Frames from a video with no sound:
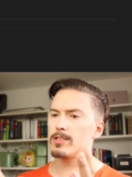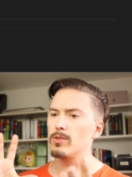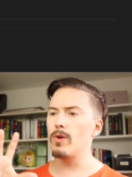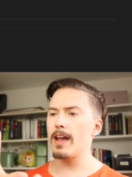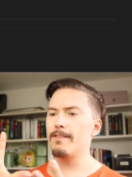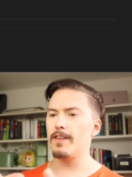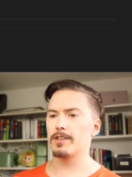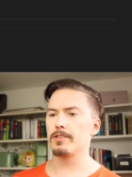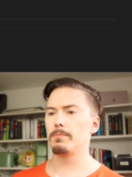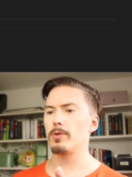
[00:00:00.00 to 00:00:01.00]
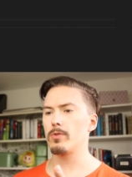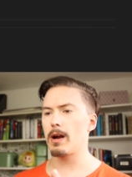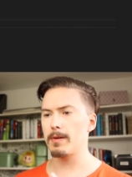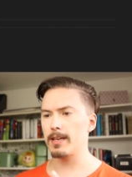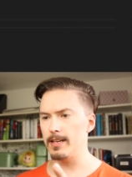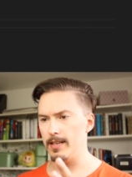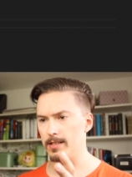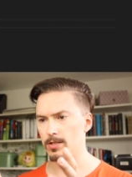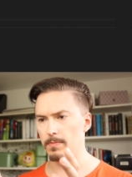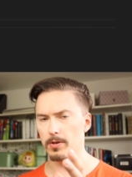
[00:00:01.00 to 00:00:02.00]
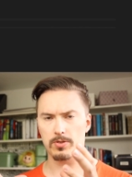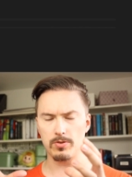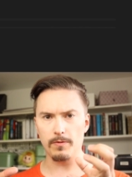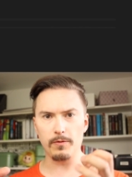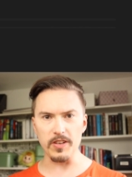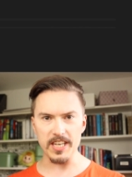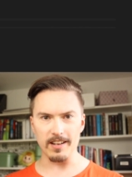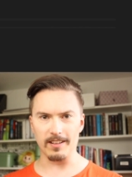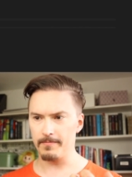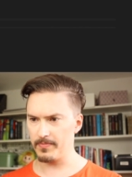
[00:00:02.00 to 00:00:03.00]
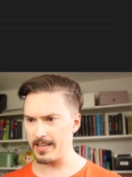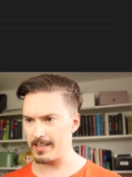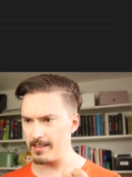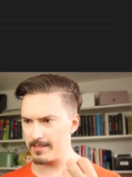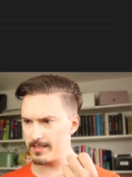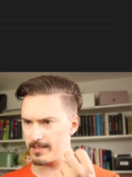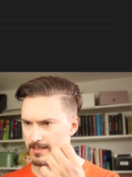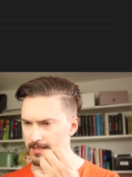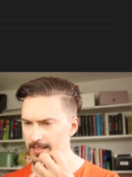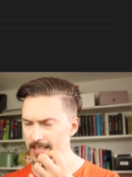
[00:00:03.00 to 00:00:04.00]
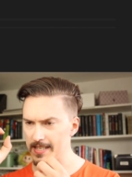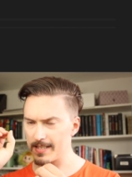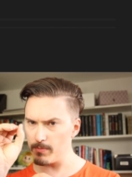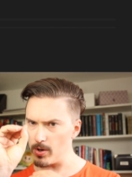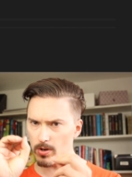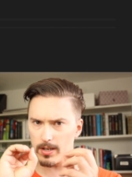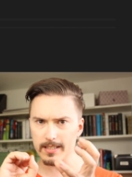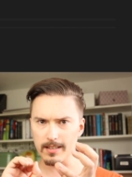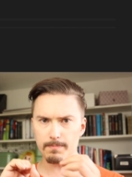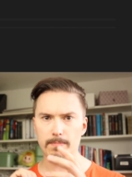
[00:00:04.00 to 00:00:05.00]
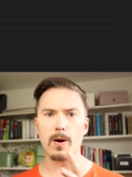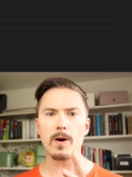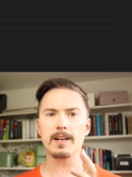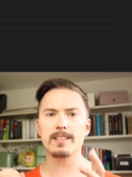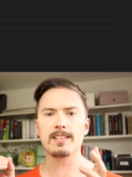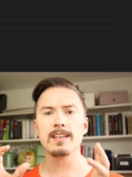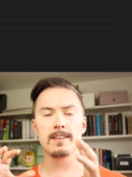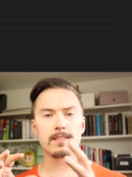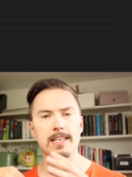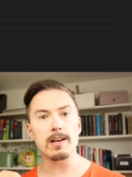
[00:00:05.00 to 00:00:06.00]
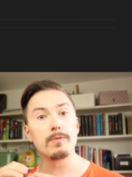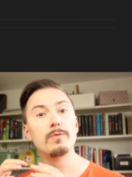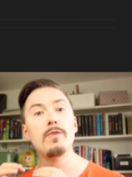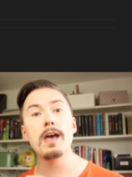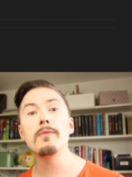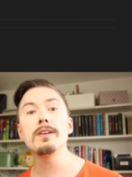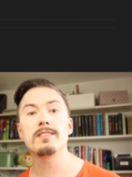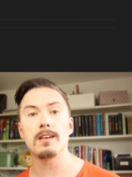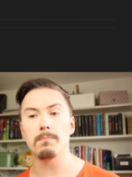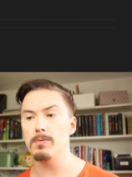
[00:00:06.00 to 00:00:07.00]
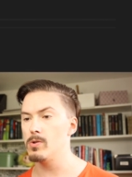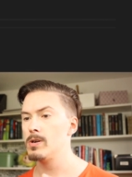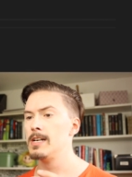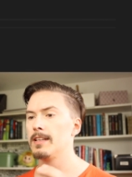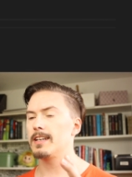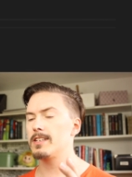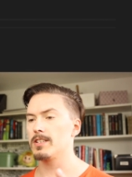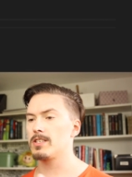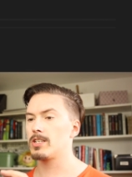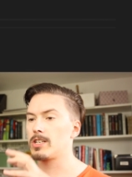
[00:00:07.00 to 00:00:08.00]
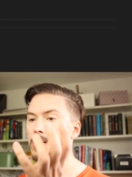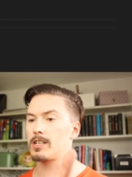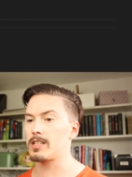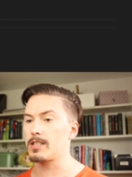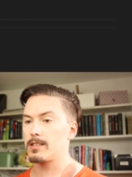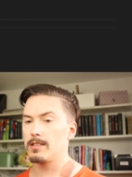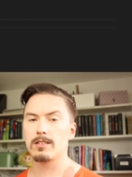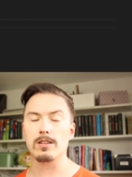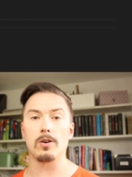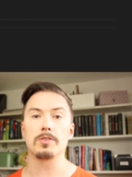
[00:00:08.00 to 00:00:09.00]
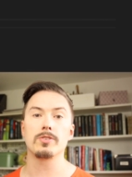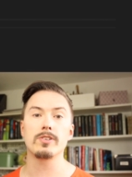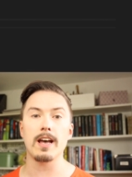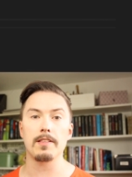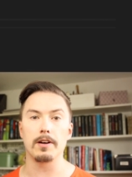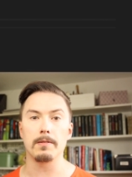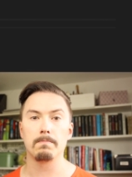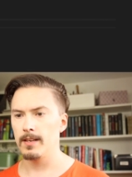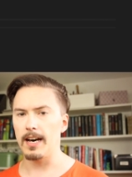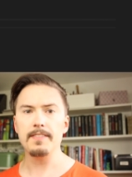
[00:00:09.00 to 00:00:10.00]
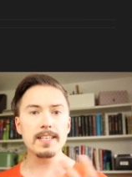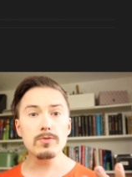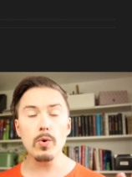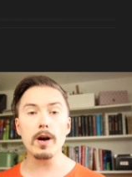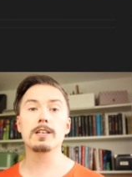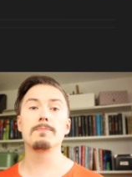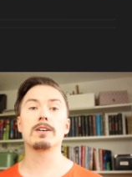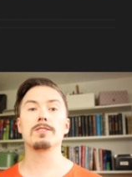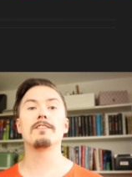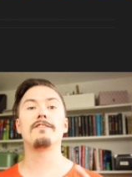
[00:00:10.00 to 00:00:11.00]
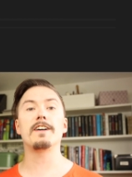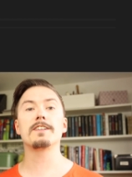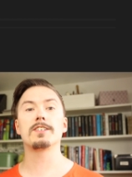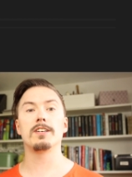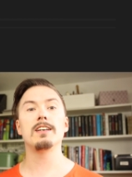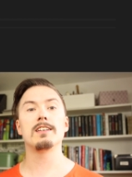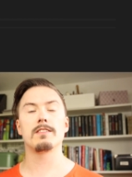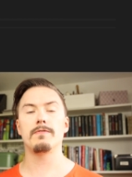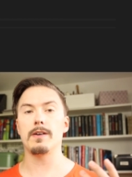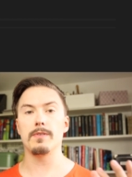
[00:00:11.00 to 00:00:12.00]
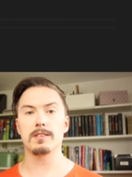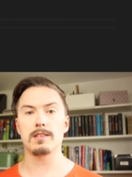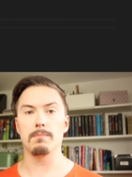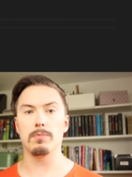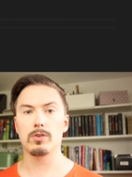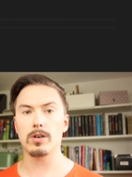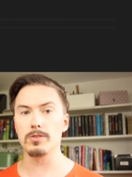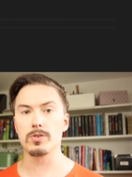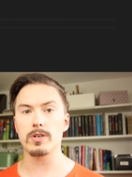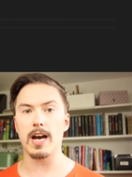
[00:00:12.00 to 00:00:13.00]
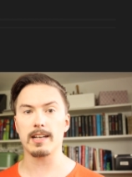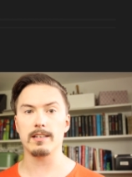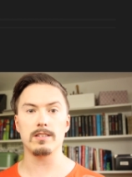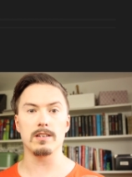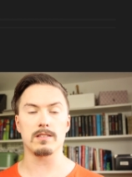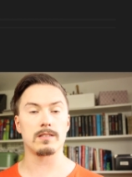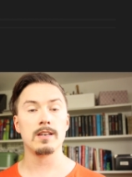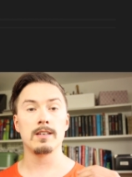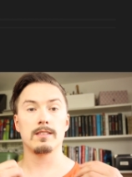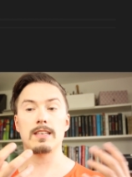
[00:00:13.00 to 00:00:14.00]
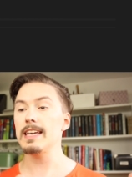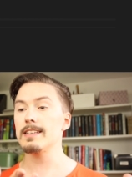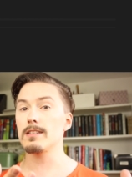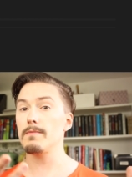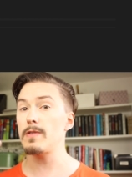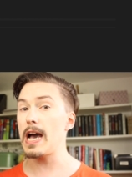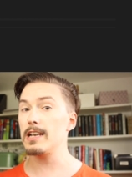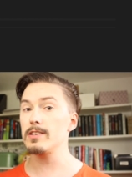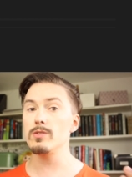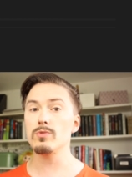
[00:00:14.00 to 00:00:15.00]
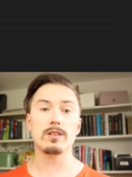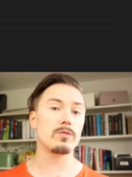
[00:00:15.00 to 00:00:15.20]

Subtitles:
the way functional programming is supposed to feel. Like, it's just these small little parts that are very simple, that just slot together. And this works because the function is a very simple contract. It just takes some values